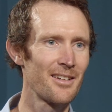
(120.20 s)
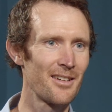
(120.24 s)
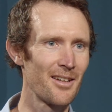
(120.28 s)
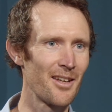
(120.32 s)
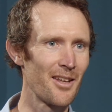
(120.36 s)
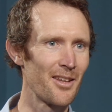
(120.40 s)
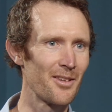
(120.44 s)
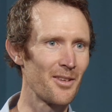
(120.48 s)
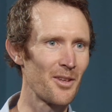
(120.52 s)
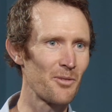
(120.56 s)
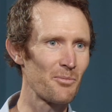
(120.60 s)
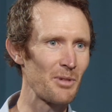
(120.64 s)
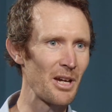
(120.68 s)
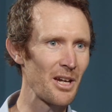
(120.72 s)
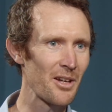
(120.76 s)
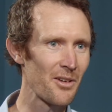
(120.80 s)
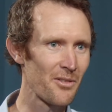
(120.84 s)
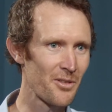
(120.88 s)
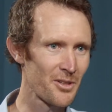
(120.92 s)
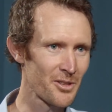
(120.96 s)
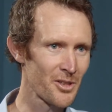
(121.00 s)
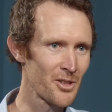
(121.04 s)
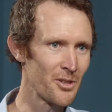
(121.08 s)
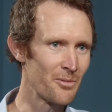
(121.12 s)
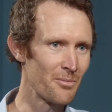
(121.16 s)
in the back of
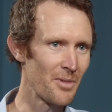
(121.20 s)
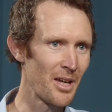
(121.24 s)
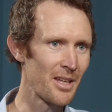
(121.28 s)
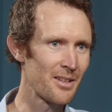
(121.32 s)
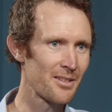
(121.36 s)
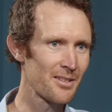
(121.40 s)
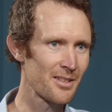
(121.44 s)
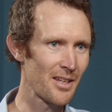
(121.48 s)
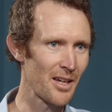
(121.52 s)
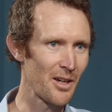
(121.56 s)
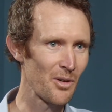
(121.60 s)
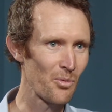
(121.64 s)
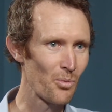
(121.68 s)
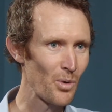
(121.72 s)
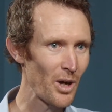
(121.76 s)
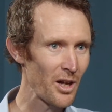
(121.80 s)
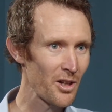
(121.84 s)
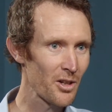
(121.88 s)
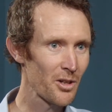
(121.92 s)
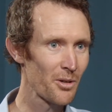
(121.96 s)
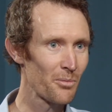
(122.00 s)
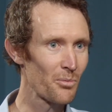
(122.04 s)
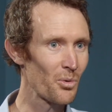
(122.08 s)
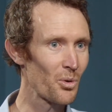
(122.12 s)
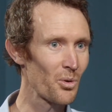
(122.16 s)
the room and say
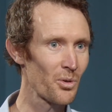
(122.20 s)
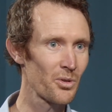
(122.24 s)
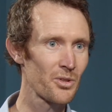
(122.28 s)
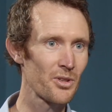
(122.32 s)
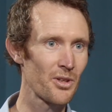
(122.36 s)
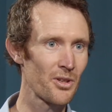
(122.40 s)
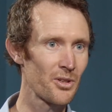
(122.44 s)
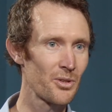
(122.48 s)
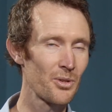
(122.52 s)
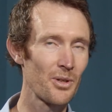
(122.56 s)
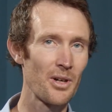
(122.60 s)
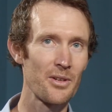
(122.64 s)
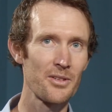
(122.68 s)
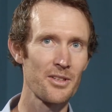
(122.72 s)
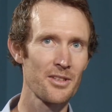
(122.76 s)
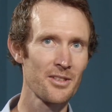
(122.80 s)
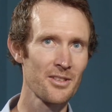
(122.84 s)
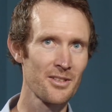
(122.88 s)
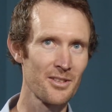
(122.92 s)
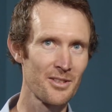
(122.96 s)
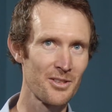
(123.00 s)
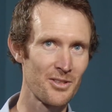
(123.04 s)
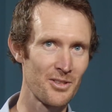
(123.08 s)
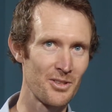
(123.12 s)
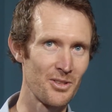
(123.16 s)
welcome also to our
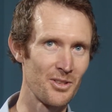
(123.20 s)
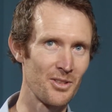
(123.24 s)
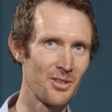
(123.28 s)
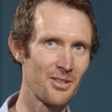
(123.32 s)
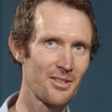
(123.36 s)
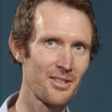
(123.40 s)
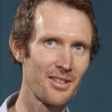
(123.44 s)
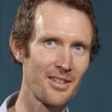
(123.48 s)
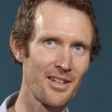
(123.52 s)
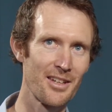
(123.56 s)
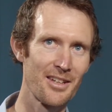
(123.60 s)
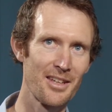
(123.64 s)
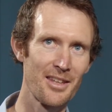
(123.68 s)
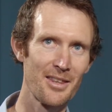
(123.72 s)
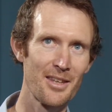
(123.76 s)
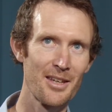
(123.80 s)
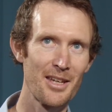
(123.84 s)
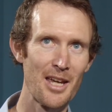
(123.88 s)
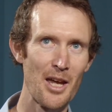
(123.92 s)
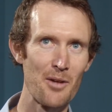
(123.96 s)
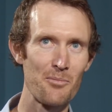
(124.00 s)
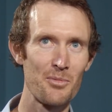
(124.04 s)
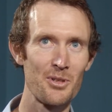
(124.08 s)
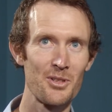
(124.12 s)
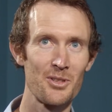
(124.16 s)
distance students, and I get the
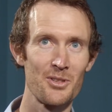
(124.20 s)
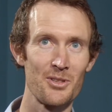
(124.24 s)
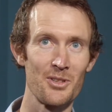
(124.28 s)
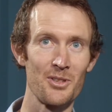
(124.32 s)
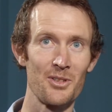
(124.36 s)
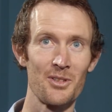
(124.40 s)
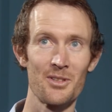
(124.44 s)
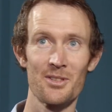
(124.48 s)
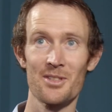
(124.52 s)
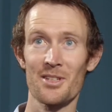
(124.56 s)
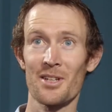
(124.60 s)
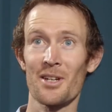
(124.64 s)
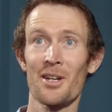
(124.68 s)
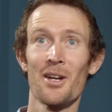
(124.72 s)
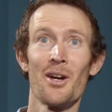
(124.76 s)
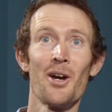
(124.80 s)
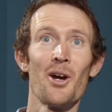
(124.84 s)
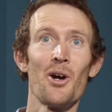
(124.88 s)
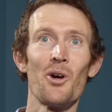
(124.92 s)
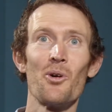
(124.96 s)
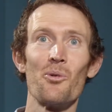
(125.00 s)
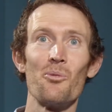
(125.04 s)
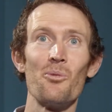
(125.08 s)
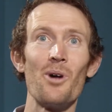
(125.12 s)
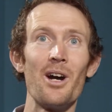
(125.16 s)
campus students to
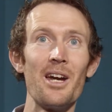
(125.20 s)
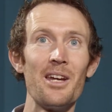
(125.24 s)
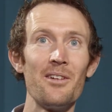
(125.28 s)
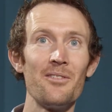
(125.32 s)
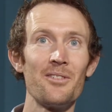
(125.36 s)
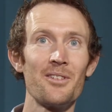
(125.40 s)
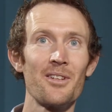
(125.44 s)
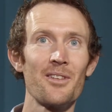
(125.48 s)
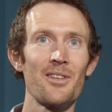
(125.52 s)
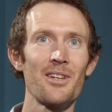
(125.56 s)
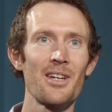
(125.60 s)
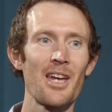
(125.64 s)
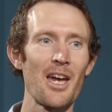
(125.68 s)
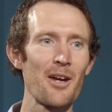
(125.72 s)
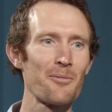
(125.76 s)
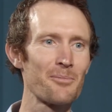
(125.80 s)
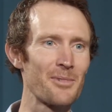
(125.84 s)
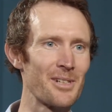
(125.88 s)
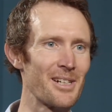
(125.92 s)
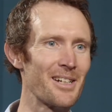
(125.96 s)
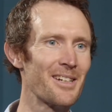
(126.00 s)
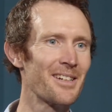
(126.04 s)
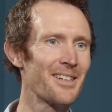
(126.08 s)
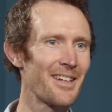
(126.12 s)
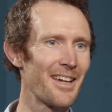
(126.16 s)
wave to the
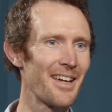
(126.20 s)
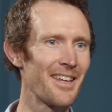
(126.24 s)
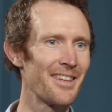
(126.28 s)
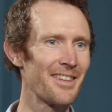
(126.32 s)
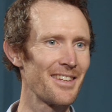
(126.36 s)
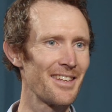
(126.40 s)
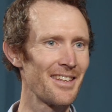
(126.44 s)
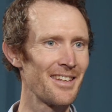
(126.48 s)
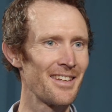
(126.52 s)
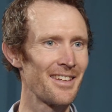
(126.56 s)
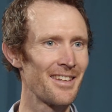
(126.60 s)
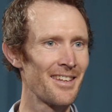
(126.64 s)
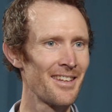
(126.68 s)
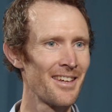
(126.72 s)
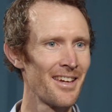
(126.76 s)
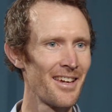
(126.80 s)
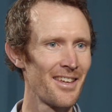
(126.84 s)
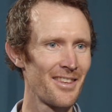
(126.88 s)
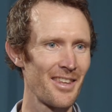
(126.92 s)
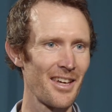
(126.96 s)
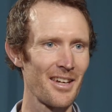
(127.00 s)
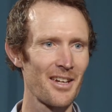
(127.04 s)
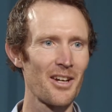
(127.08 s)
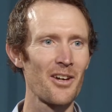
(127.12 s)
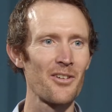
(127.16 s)
camera, and then
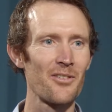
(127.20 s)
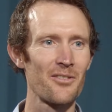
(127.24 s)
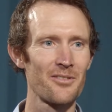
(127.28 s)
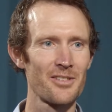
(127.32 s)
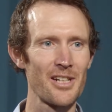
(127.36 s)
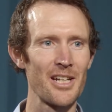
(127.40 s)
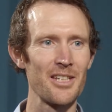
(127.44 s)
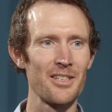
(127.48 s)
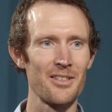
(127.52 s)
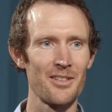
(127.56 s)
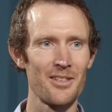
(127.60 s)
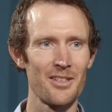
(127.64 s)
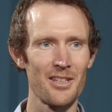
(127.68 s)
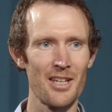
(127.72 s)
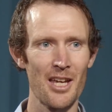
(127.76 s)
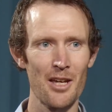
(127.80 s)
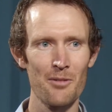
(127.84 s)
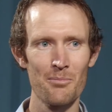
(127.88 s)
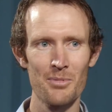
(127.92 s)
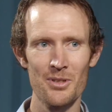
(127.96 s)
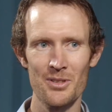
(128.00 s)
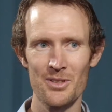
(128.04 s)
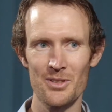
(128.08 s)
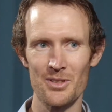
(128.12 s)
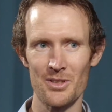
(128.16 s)
that kind of raises the
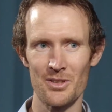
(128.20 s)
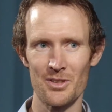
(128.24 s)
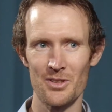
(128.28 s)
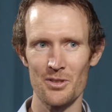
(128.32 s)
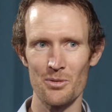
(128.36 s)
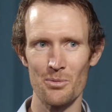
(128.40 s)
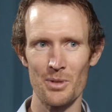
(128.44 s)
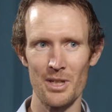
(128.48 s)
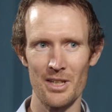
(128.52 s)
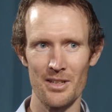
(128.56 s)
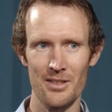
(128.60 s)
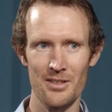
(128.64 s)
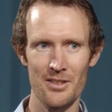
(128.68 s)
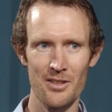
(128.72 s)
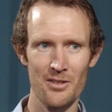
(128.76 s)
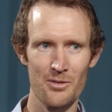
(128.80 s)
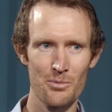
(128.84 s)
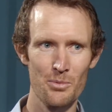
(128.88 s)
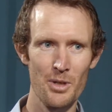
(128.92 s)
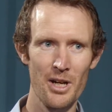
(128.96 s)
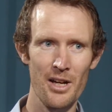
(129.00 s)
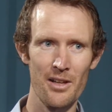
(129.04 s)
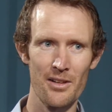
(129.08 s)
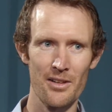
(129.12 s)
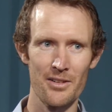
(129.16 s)
campus students' awareness as
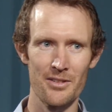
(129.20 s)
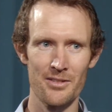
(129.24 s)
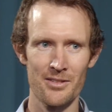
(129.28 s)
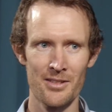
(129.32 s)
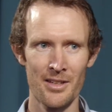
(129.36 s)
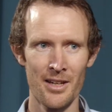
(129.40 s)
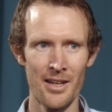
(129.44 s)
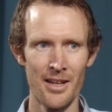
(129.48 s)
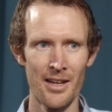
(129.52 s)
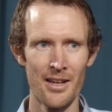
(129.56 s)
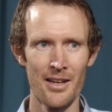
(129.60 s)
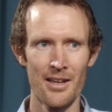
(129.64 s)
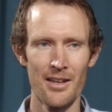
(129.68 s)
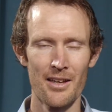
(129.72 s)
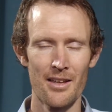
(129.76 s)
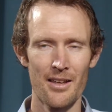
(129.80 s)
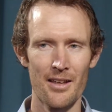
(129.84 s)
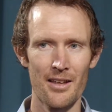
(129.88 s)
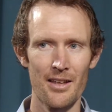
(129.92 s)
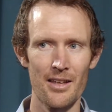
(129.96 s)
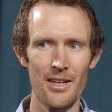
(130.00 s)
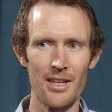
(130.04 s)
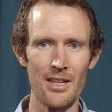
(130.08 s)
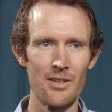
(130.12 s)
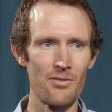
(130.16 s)
well, as
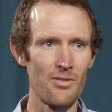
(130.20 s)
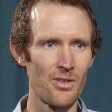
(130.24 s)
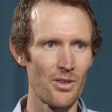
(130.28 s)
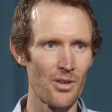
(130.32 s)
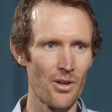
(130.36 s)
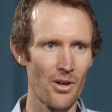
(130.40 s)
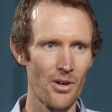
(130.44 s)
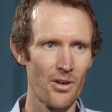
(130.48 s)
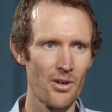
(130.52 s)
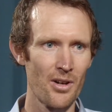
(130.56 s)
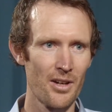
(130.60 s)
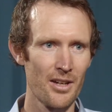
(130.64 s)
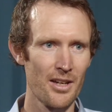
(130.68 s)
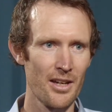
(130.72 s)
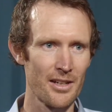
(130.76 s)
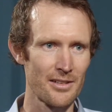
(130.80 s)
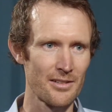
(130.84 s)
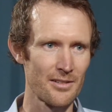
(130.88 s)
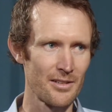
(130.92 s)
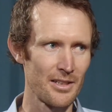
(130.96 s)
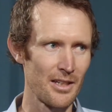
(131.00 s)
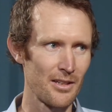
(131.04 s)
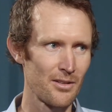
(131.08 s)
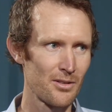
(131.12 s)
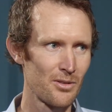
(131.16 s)
even though
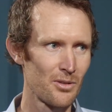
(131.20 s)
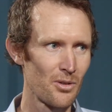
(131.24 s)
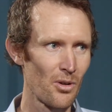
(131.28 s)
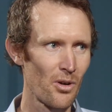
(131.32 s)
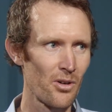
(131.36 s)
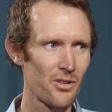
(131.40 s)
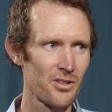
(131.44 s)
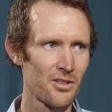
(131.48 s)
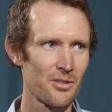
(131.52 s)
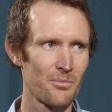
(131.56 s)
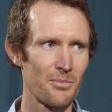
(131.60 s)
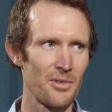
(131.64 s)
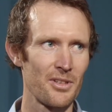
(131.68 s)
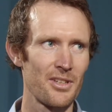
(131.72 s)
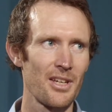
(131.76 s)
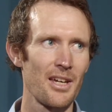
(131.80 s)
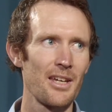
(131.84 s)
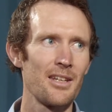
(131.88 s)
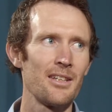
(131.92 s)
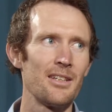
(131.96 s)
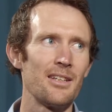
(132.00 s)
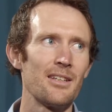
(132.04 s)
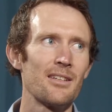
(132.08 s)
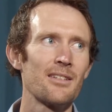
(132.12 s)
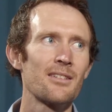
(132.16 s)
currently it's not
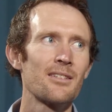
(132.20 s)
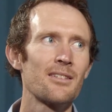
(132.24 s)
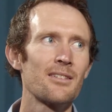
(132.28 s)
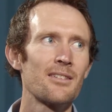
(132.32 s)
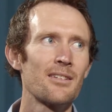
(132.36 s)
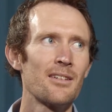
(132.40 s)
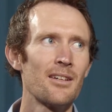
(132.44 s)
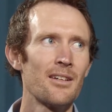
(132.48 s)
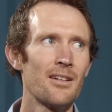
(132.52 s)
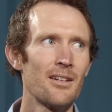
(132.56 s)
simultaneous,